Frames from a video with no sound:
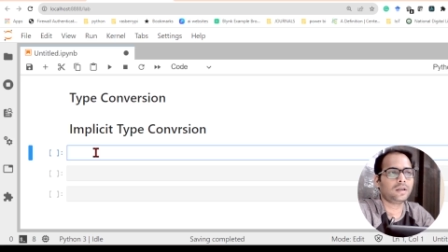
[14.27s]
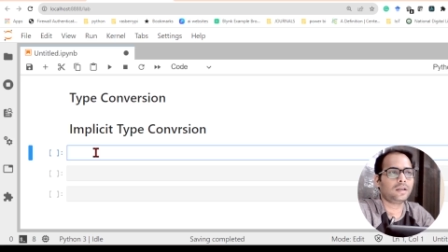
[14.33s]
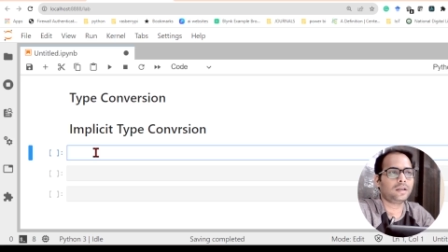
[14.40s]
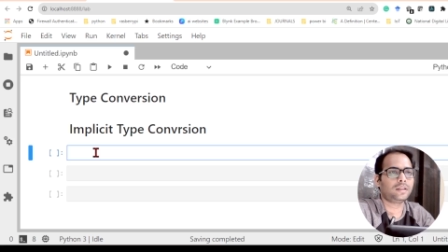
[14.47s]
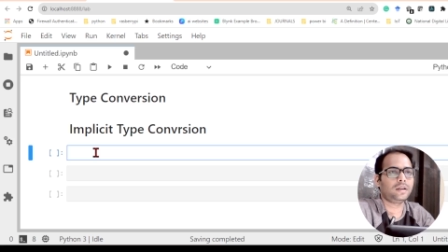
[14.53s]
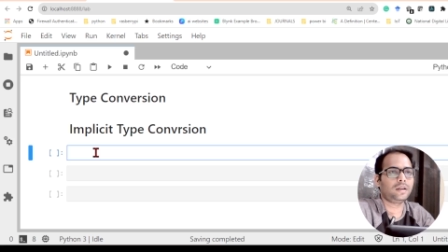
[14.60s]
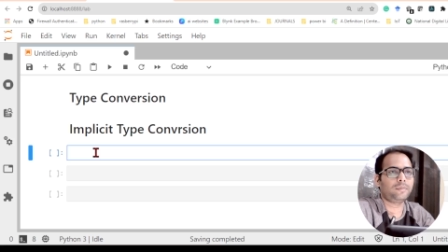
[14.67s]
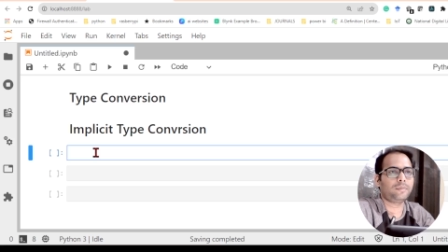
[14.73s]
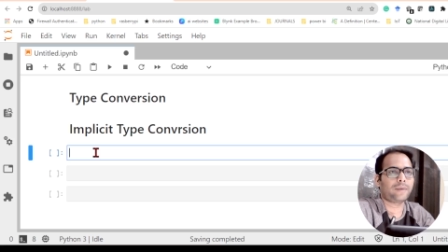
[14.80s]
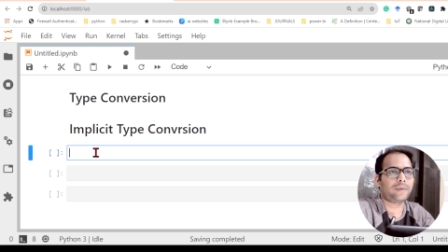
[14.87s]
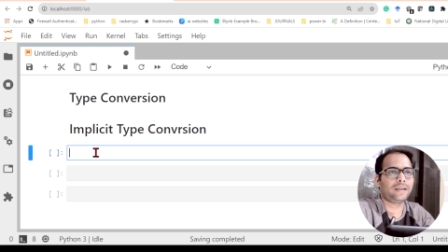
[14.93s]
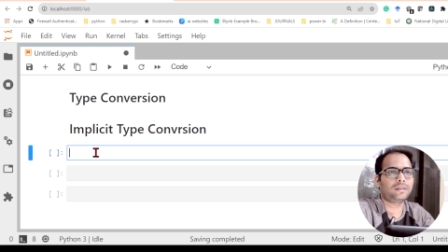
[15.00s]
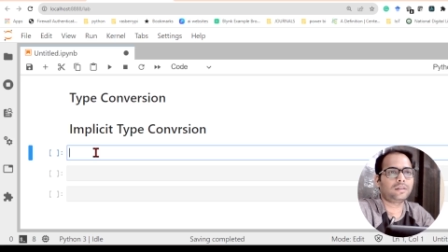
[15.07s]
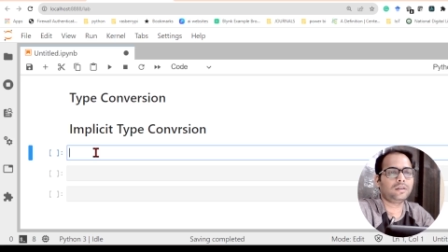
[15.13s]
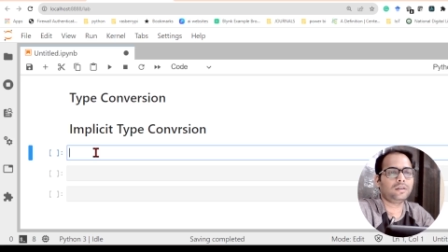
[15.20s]
Then
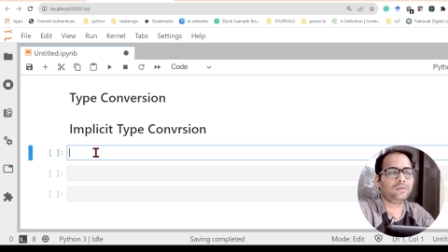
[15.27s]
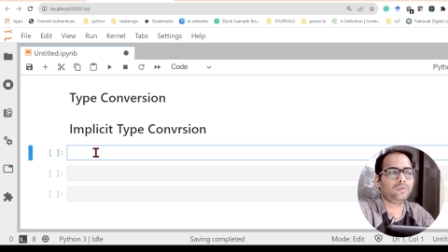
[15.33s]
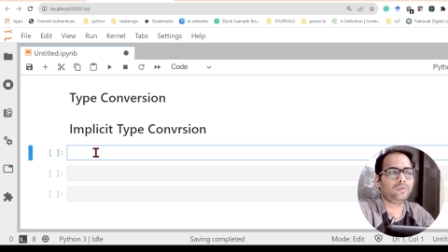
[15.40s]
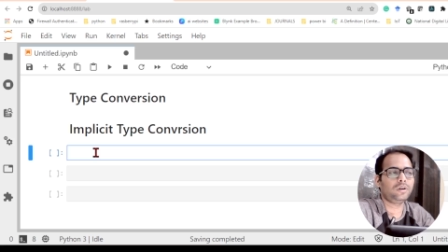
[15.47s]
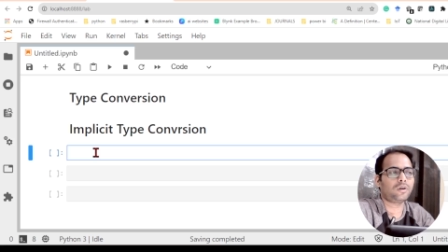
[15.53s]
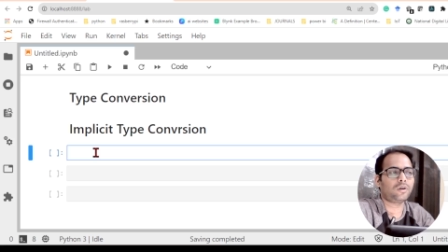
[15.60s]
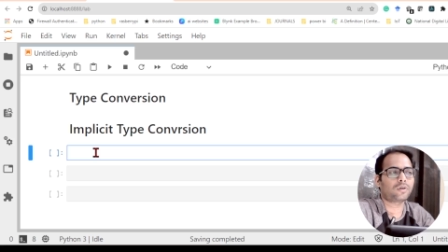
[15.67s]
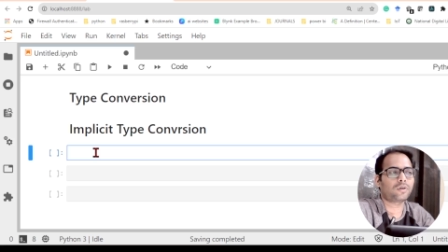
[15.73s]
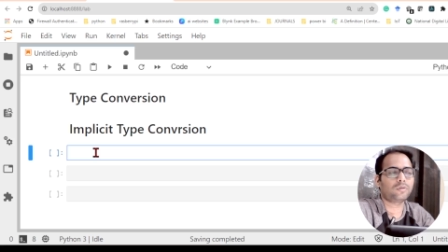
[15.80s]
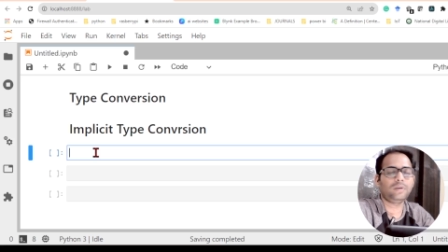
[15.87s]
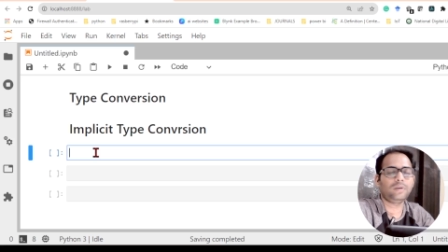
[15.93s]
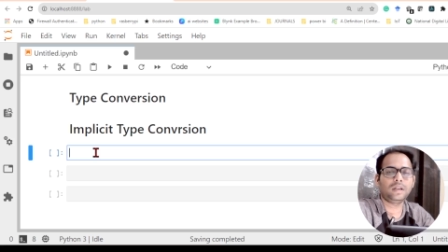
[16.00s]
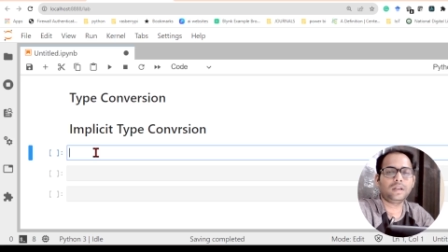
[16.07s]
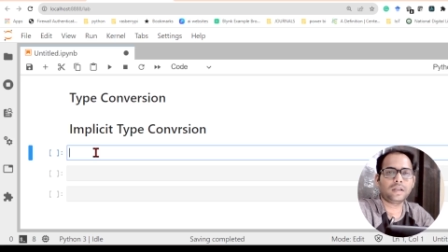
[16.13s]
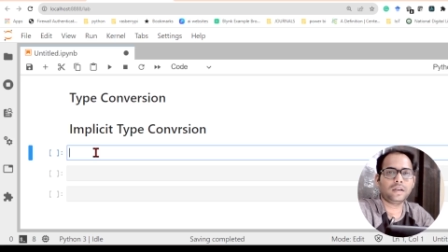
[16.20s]
Python will
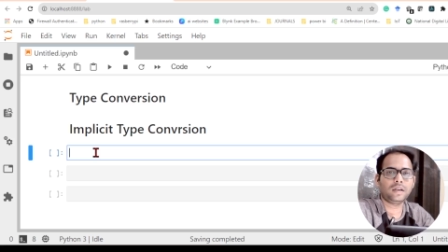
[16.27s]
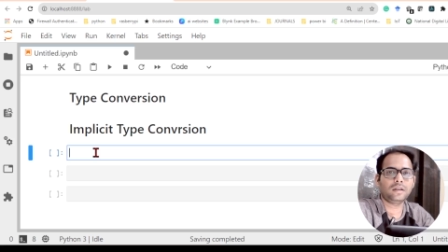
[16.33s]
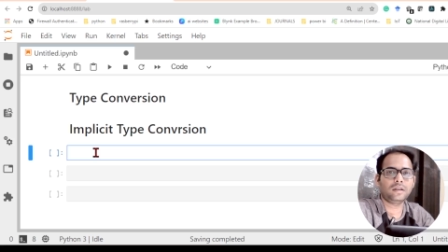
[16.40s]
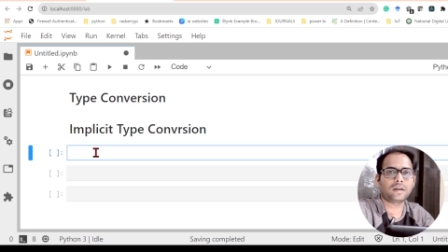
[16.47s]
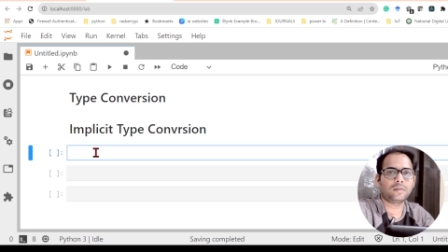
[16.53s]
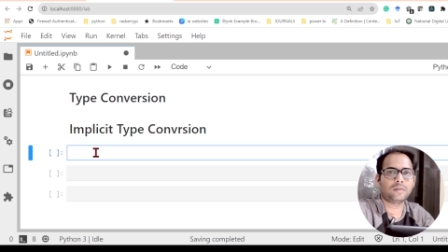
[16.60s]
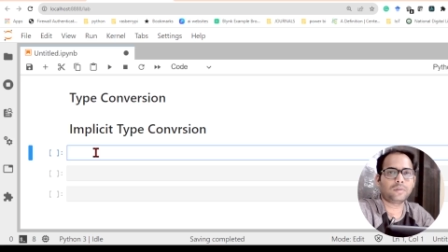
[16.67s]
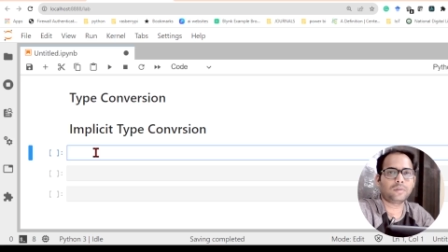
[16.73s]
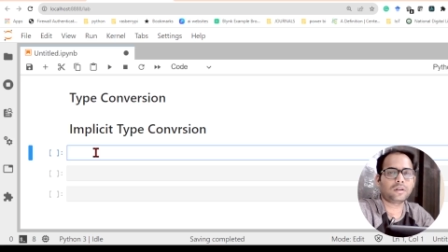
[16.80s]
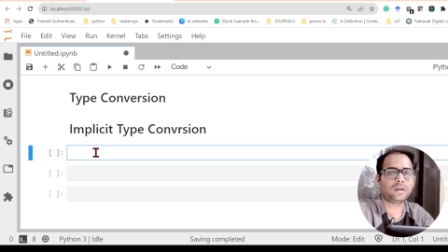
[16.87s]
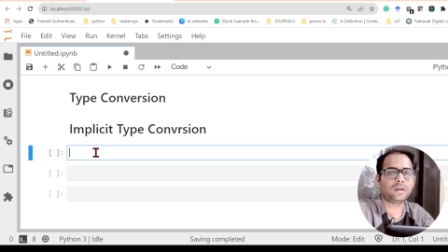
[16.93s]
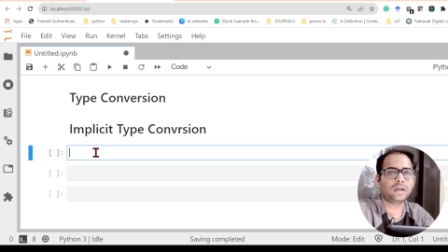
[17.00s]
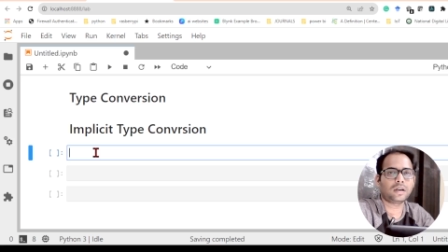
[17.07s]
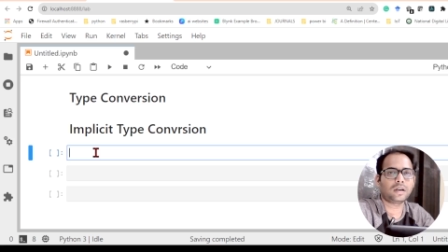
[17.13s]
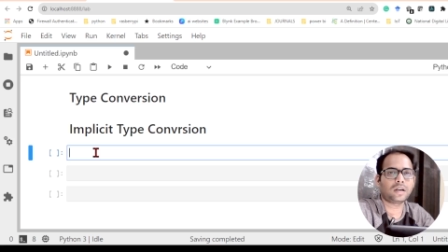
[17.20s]
automatically convert the
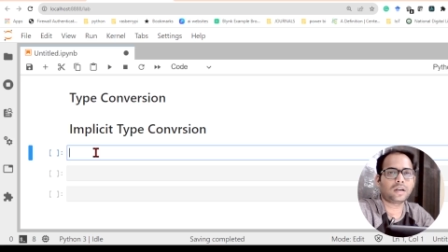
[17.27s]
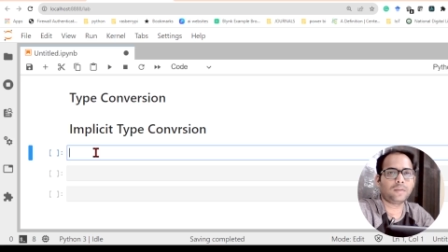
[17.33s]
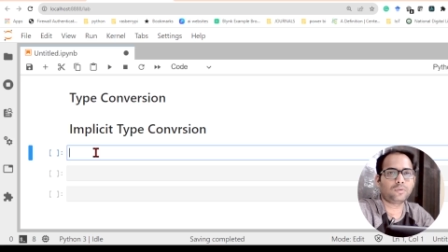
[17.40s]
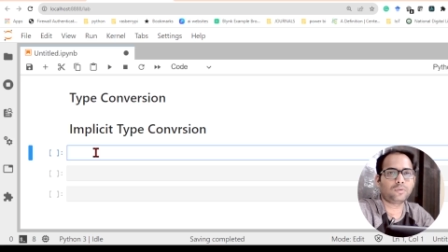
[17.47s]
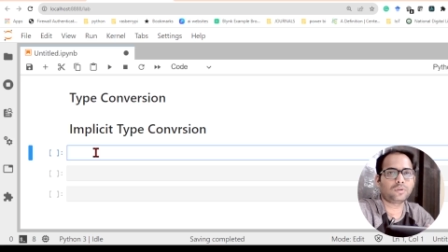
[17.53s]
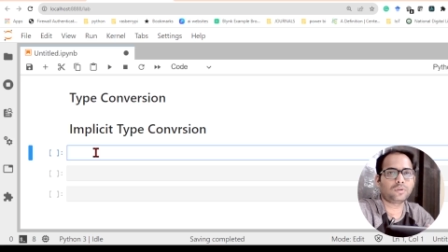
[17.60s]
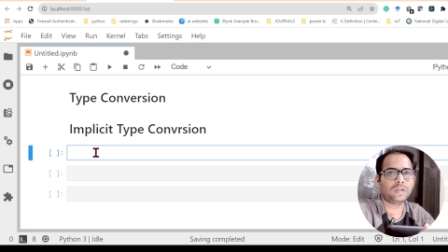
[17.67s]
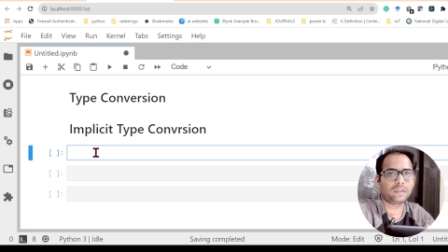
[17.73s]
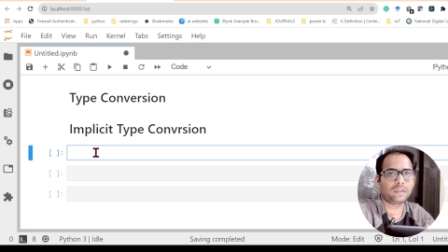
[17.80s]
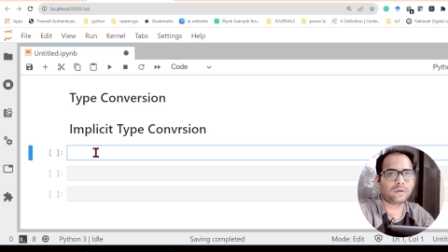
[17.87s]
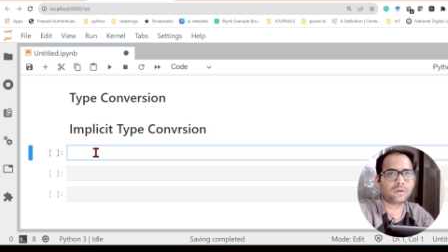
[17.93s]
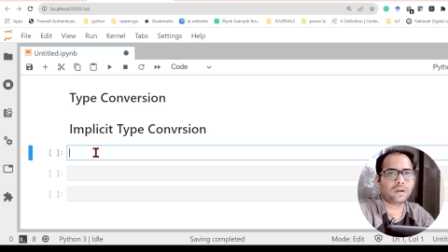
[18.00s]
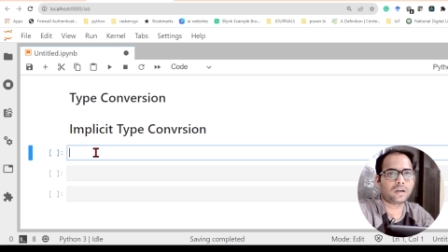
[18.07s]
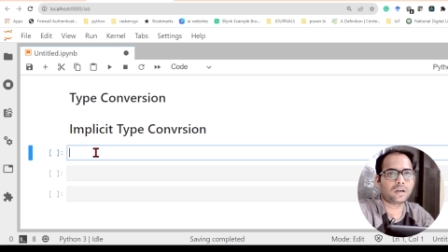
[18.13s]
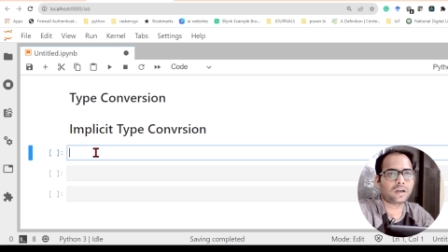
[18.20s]
data type to the
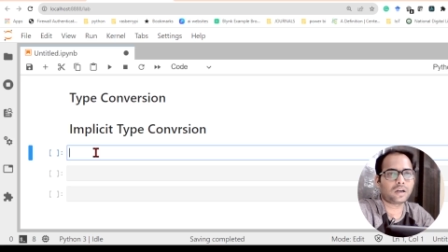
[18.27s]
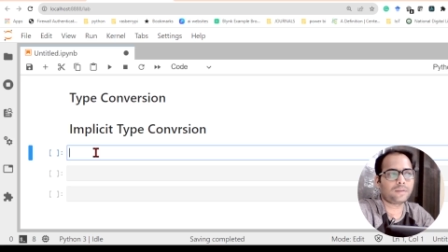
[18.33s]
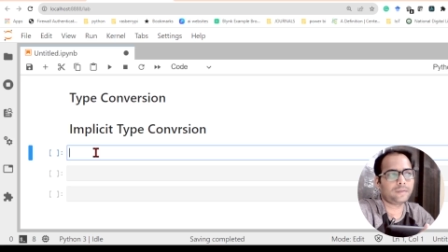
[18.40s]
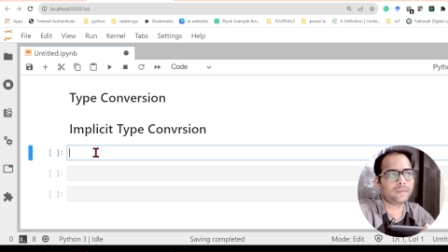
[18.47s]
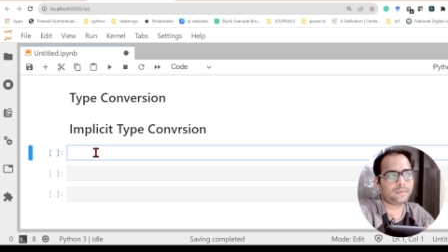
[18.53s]
required data type